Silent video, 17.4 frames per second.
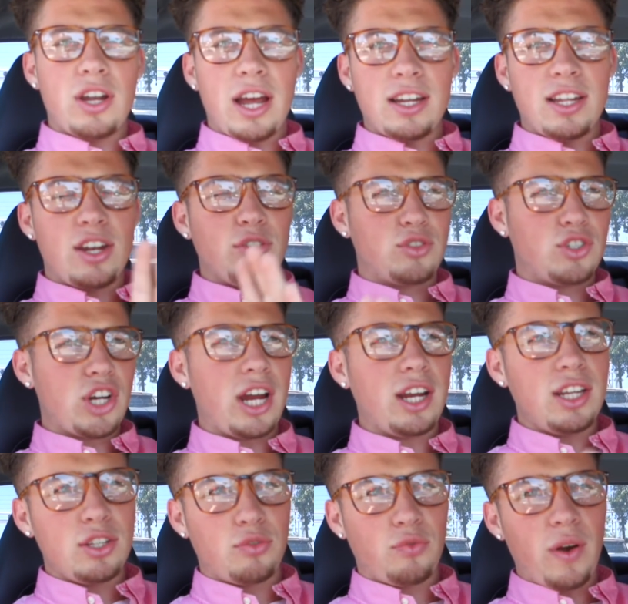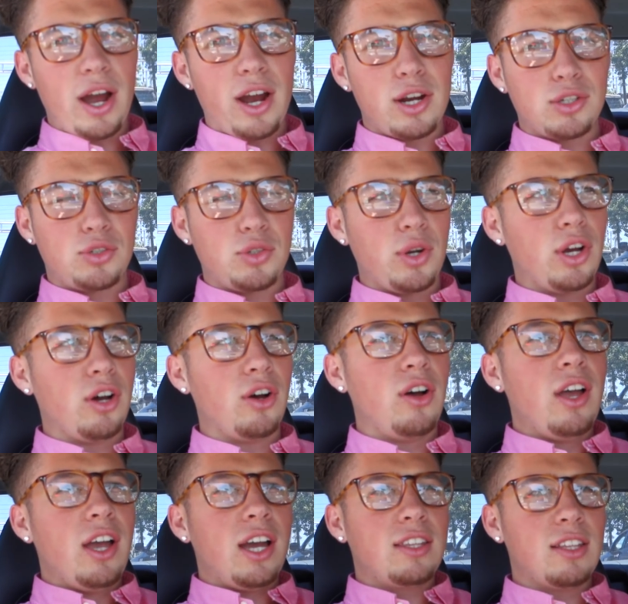and I did a Chinese fire drill,
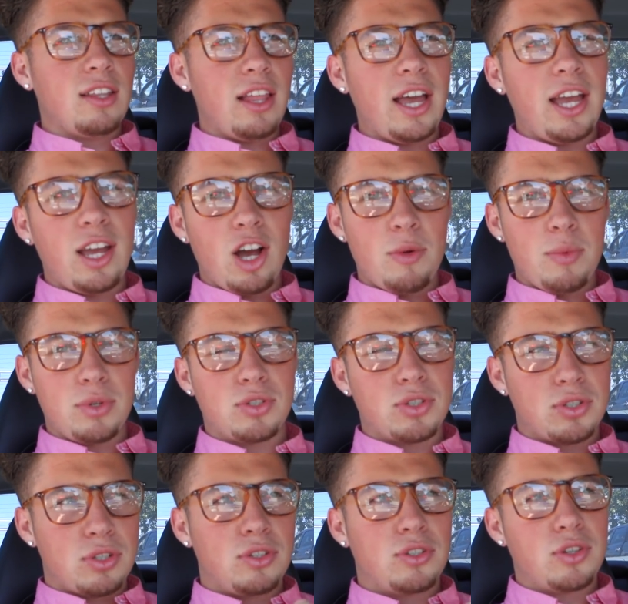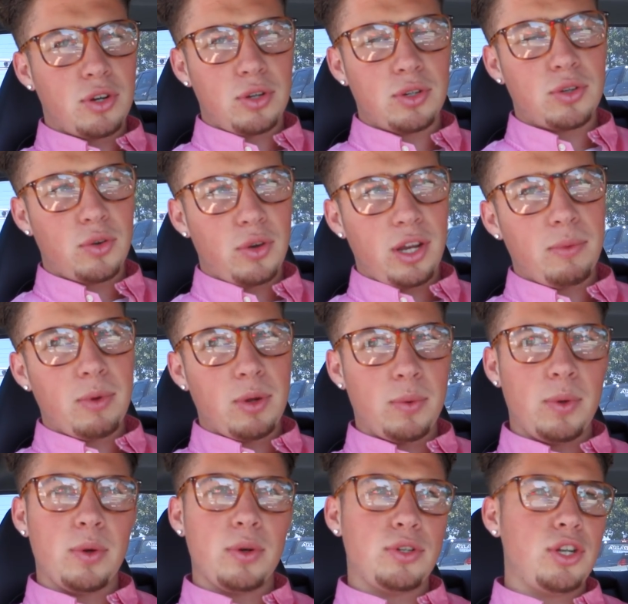and the light almost turned green
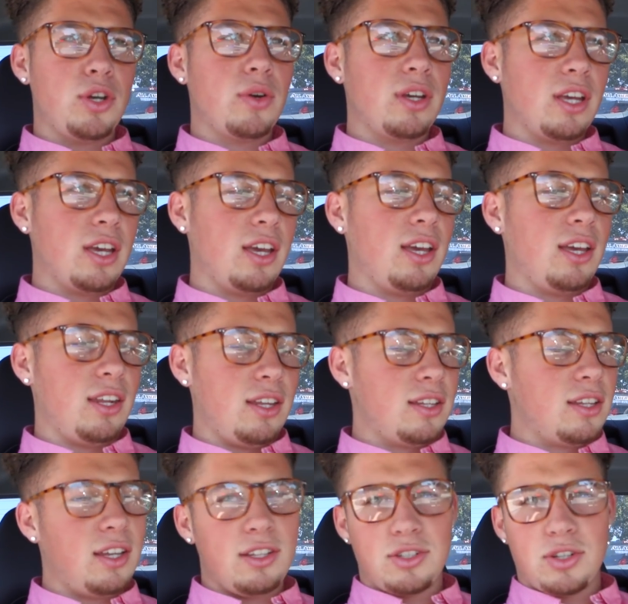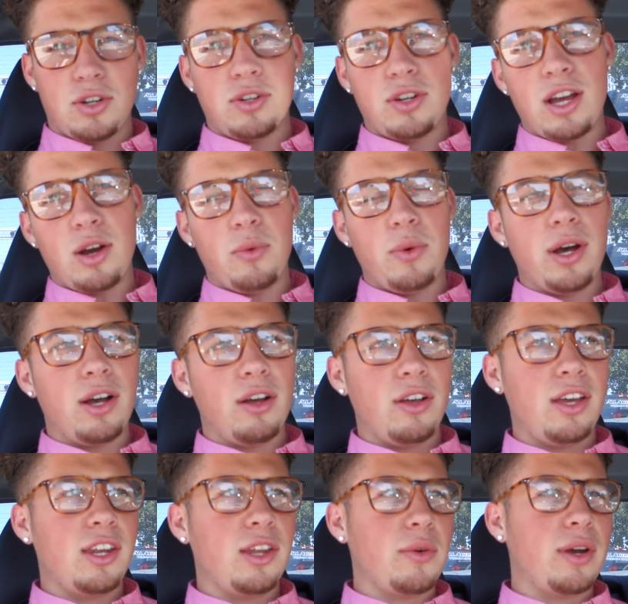when we were doing it, and it turned out well.
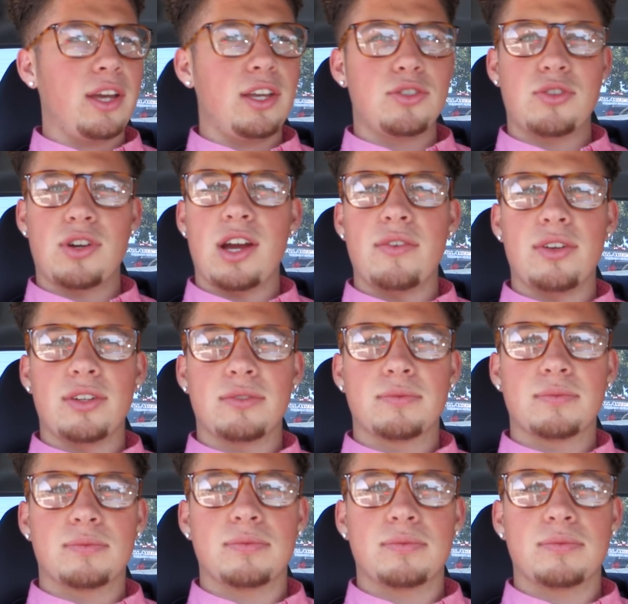Anyway, he's driving.